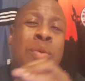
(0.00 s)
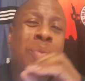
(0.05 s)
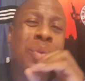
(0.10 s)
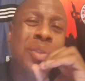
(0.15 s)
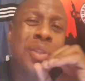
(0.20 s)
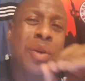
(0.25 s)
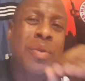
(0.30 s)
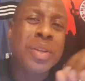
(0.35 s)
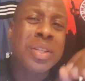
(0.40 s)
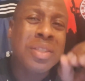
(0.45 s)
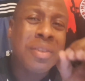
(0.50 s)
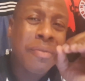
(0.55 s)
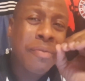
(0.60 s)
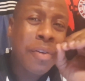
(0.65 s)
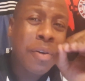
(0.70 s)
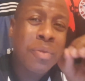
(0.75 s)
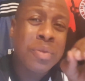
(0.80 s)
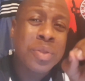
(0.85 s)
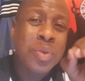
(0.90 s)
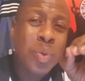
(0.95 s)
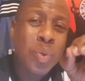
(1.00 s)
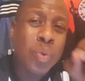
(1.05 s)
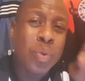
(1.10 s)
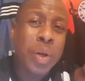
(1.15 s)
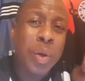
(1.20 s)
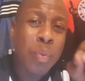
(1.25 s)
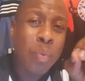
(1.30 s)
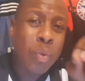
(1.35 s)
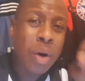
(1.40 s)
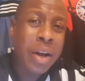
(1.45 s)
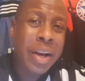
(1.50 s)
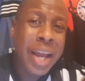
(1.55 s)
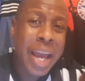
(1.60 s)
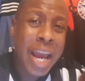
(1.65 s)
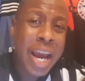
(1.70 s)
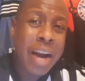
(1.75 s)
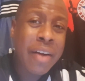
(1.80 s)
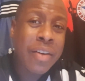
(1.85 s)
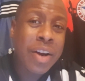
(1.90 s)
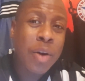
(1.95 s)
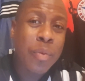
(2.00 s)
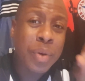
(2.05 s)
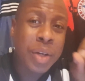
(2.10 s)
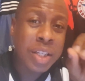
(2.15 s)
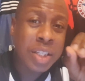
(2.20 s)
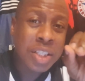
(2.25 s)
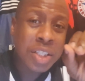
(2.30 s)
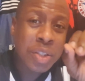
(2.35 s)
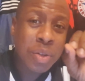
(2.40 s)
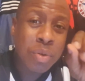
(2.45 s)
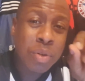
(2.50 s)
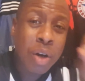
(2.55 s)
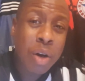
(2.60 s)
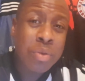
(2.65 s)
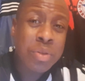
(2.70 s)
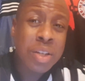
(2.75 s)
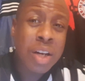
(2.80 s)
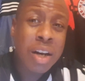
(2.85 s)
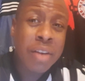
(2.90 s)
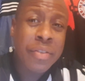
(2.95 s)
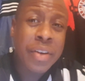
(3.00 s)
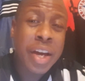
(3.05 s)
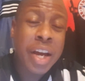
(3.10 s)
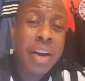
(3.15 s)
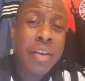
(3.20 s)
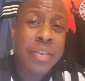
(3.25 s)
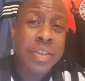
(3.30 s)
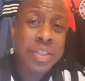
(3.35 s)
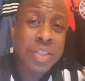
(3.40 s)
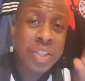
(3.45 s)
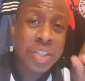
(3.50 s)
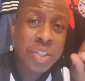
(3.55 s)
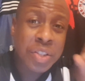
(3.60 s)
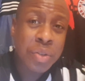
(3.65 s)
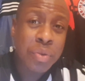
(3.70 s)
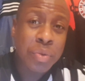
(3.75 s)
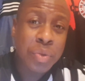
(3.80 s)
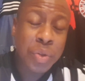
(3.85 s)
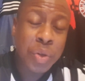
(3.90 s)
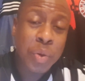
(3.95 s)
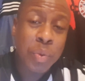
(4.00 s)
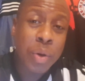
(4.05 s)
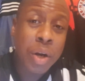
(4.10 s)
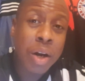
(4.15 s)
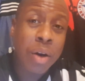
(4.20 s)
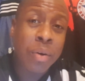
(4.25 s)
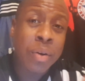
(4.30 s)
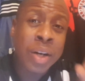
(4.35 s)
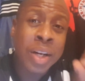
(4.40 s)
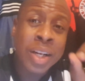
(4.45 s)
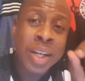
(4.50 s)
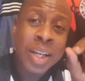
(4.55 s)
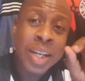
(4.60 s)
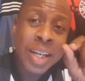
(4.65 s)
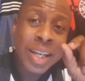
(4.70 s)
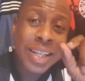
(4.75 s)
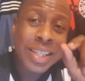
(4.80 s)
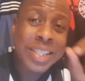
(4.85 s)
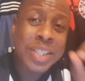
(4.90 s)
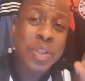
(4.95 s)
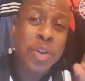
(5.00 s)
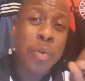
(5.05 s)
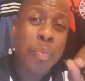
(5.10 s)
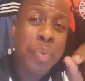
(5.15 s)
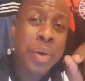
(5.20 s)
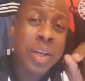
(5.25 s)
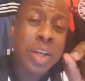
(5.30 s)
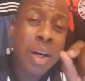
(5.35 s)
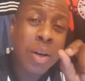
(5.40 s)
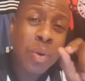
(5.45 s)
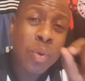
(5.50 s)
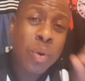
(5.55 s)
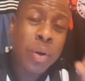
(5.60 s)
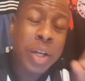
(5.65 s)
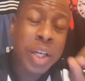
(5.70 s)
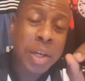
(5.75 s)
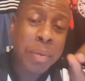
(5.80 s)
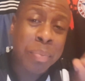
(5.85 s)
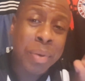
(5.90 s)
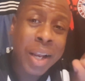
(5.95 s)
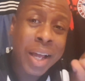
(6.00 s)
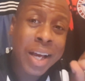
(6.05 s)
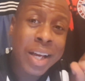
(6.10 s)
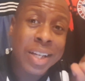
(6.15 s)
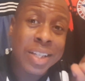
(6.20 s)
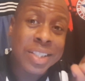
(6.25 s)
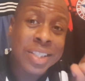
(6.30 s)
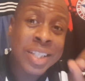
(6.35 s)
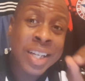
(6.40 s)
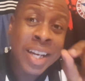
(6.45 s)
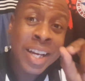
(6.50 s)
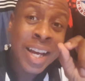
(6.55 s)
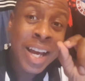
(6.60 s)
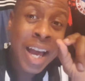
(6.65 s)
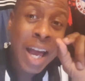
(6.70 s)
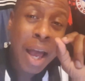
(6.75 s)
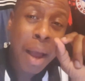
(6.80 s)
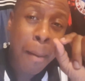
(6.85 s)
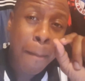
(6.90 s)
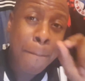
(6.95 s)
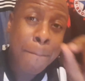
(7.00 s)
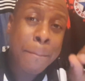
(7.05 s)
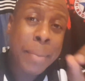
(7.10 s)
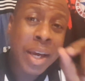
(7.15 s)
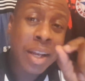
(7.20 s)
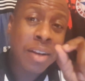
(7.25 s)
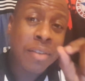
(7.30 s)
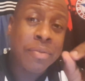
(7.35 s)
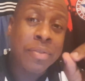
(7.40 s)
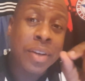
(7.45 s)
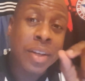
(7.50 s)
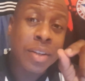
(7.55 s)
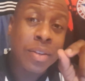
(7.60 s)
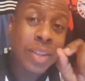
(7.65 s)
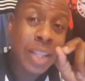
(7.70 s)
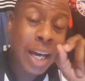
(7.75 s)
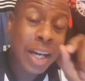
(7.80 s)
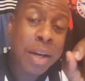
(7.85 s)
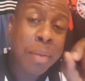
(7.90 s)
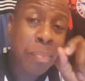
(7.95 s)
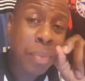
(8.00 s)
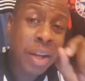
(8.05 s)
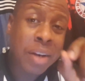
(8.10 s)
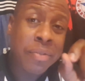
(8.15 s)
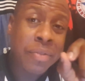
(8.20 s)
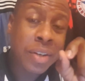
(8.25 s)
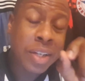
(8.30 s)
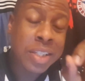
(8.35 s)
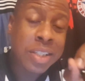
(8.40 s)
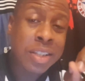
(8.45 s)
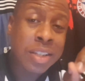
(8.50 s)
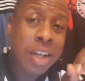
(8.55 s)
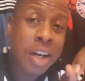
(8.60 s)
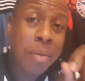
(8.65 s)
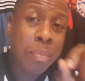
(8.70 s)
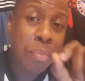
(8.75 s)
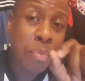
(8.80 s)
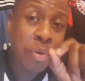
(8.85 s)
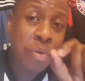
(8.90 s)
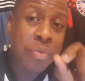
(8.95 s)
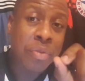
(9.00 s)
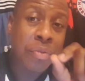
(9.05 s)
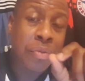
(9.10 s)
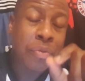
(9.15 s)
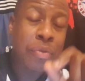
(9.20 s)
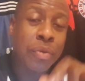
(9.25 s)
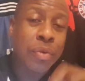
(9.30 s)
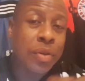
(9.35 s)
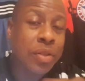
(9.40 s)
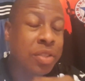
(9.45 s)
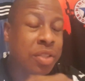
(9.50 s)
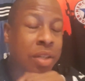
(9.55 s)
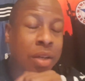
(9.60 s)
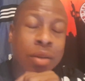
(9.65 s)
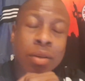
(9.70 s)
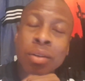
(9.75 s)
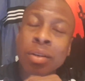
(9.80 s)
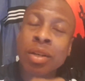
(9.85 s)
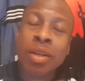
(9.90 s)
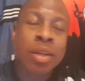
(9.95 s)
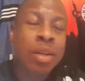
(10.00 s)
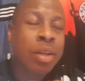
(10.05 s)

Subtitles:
we don't need to focus all in one area. We can still go to other areas and still do well and still pick up quality players and that could benefit this club moving forward. So